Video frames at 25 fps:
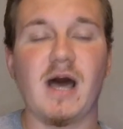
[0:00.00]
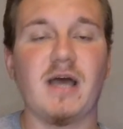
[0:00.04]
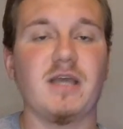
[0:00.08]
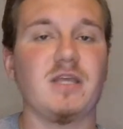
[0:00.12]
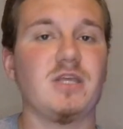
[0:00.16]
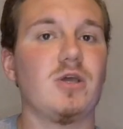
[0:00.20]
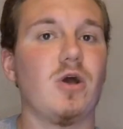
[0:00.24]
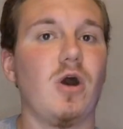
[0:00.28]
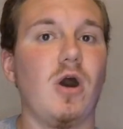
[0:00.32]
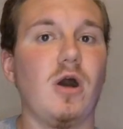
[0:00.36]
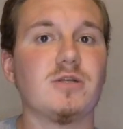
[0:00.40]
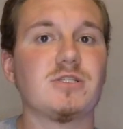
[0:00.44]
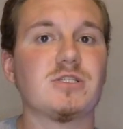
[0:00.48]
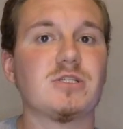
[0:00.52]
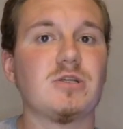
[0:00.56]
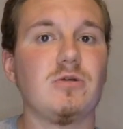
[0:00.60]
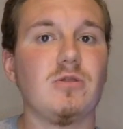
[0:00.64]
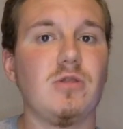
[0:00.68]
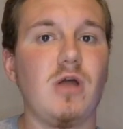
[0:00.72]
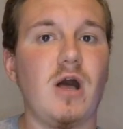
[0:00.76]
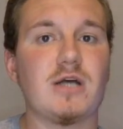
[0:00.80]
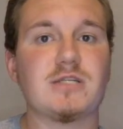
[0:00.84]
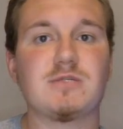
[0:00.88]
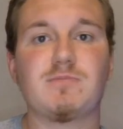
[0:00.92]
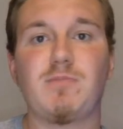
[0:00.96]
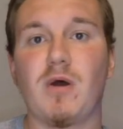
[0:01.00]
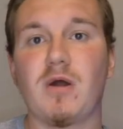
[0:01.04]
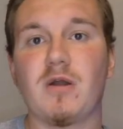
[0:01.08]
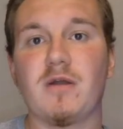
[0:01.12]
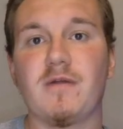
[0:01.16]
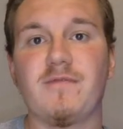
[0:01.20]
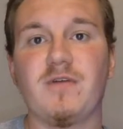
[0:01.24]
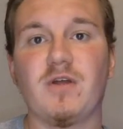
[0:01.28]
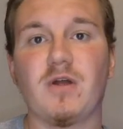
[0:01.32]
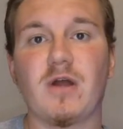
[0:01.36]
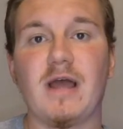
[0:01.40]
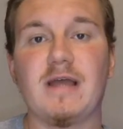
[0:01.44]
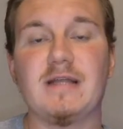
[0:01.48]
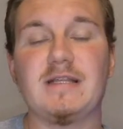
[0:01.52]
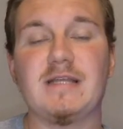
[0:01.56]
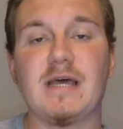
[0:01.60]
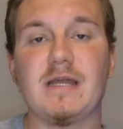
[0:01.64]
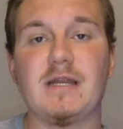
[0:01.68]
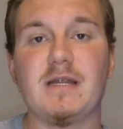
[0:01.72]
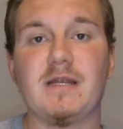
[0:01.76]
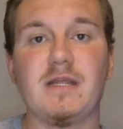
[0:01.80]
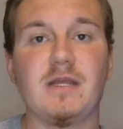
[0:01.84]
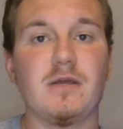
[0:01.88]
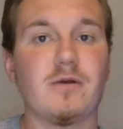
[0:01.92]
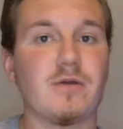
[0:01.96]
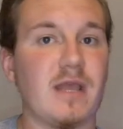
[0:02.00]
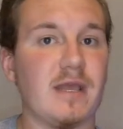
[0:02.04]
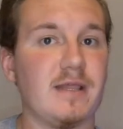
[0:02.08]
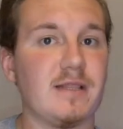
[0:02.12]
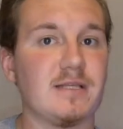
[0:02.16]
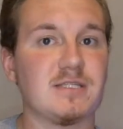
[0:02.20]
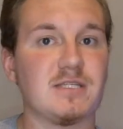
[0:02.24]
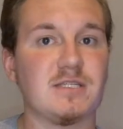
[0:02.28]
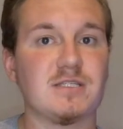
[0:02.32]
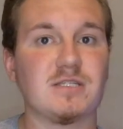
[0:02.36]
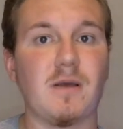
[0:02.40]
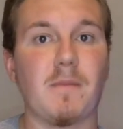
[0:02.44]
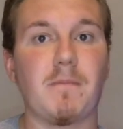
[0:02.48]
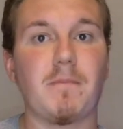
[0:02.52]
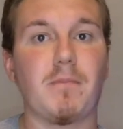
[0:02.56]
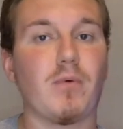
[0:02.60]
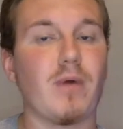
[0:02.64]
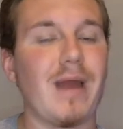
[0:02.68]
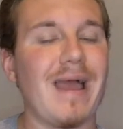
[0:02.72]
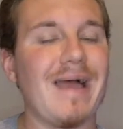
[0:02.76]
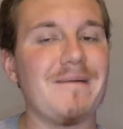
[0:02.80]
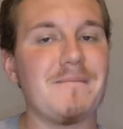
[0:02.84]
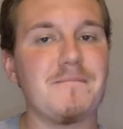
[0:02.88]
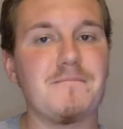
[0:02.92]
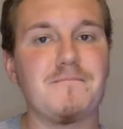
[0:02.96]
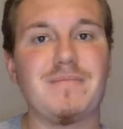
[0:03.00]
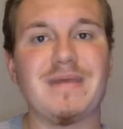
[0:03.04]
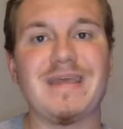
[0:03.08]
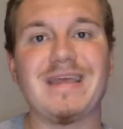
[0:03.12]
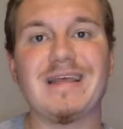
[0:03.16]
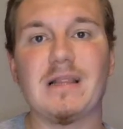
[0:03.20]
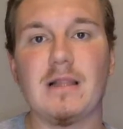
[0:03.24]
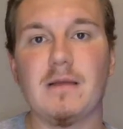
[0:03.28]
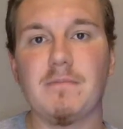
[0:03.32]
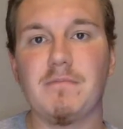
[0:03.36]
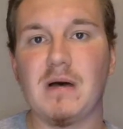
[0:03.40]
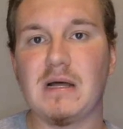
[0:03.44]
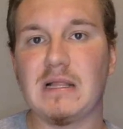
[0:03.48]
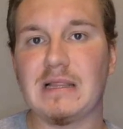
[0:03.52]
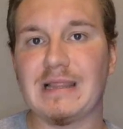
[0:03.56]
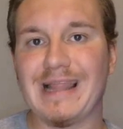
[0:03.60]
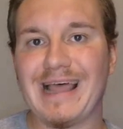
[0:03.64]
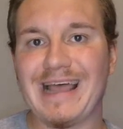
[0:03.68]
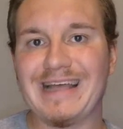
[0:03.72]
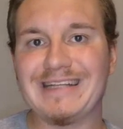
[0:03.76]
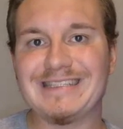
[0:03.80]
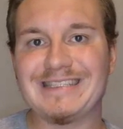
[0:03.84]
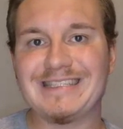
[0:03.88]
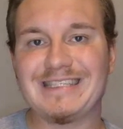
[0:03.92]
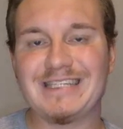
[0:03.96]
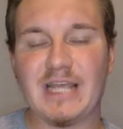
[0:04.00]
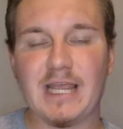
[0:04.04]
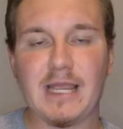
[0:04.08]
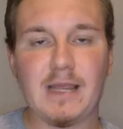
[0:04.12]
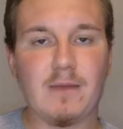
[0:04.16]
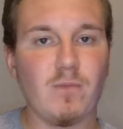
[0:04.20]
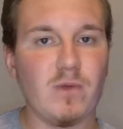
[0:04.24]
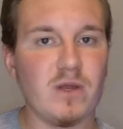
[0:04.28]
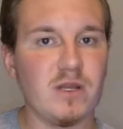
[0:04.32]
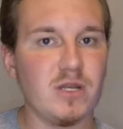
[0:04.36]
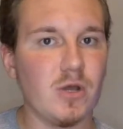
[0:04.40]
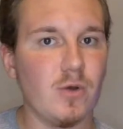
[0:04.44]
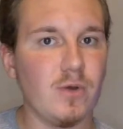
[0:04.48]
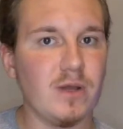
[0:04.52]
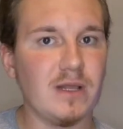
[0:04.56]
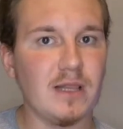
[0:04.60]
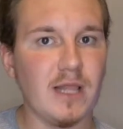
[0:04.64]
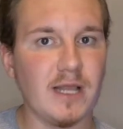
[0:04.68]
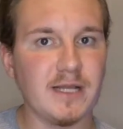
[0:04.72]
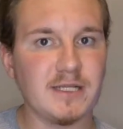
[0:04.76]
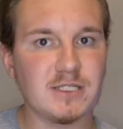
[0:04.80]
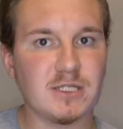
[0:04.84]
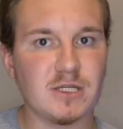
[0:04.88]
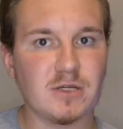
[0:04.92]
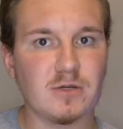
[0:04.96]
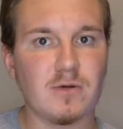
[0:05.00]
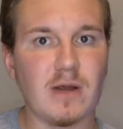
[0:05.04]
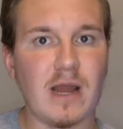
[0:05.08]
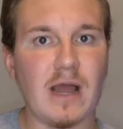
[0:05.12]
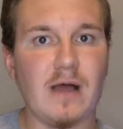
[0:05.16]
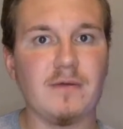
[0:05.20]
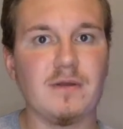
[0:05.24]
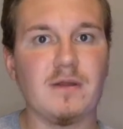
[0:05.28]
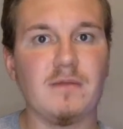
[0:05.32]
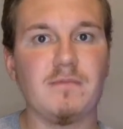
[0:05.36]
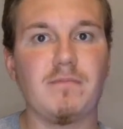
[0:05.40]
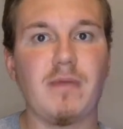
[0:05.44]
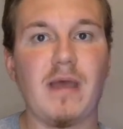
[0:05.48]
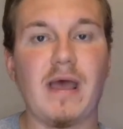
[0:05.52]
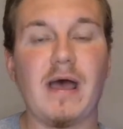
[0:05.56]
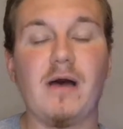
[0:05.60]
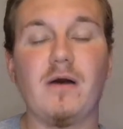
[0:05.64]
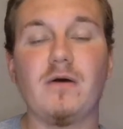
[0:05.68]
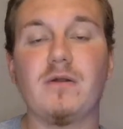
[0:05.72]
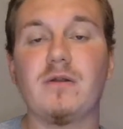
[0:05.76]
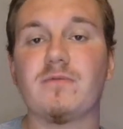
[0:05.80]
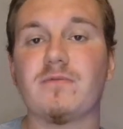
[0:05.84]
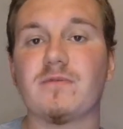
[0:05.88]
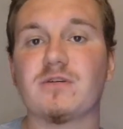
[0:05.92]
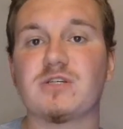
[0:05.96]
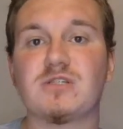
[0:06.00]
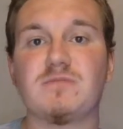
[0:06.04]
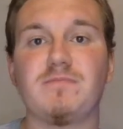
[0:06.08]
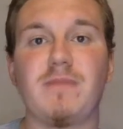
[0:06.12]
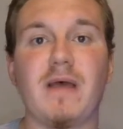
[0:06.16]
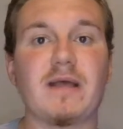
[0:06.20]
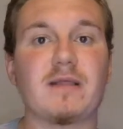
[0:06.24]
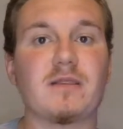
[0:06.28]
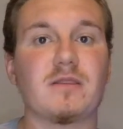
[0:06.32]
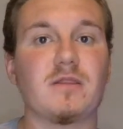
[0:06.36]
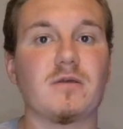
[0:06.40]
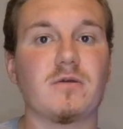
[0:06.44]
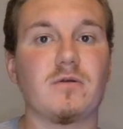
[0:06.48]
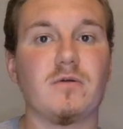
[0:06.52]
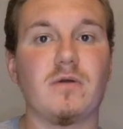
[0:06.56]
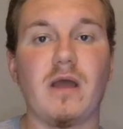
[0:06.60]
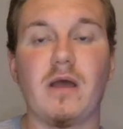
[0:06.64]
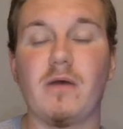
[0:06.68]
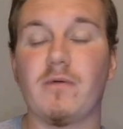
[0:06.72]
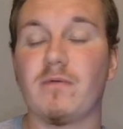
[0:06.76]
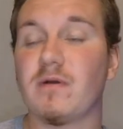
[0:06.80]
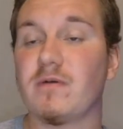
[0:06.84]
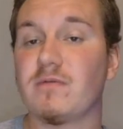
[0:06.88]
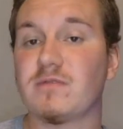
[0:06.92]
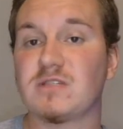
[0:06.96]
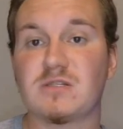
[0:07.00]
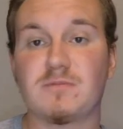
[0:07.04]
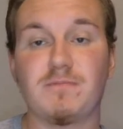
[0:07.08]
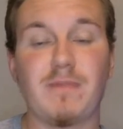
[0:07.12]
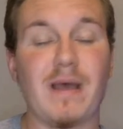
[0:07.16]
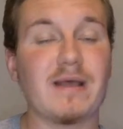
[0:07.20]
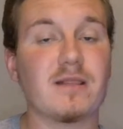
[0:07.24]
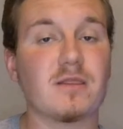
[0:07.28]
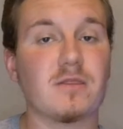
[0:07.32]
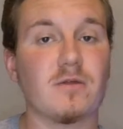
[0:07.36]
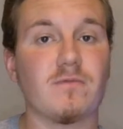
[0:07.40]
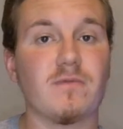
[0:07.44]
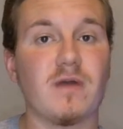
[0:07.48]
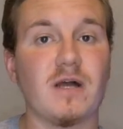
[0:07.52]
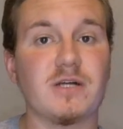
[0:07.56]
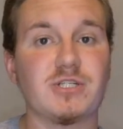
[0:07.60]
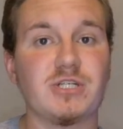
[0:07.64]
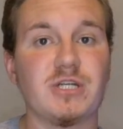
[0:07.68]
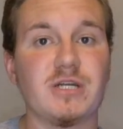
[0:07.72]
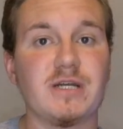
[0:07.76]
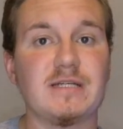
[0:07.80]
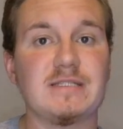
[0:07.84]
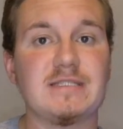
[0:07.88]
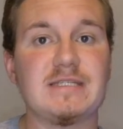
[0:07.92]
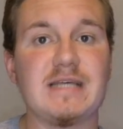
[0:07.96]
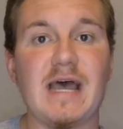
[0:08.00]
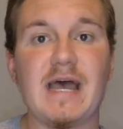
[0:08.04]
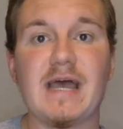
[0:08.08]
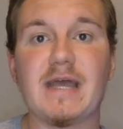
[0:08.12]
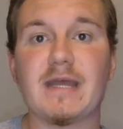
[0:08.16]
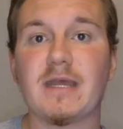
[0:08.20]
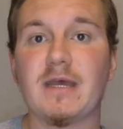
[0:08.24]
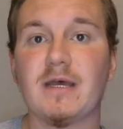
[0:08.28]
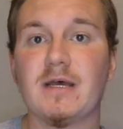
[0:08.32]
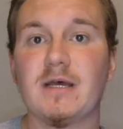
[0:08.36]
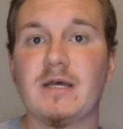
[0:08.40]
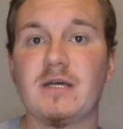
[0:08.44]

You also lost part of your identity. Okay, this is a Brett Bielema-led team. We know he likes to ground and pound, respect the rushing attack.